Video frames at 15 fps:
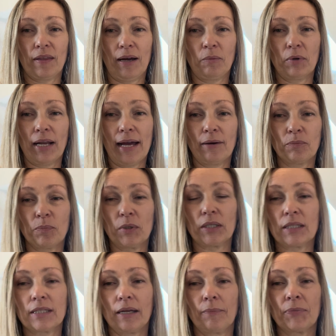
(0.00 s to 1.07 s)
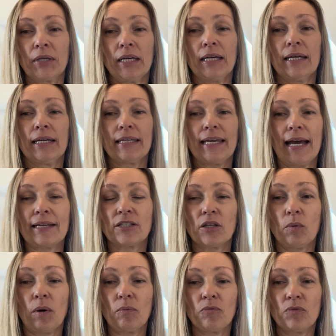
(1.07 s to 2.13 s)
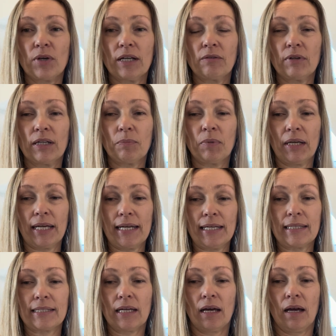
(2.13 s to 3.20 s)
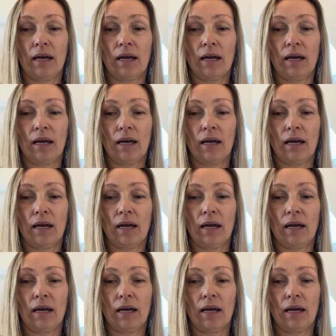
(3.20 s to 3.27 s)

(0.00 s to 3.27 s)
that one out. But yeah, so I'm really pleased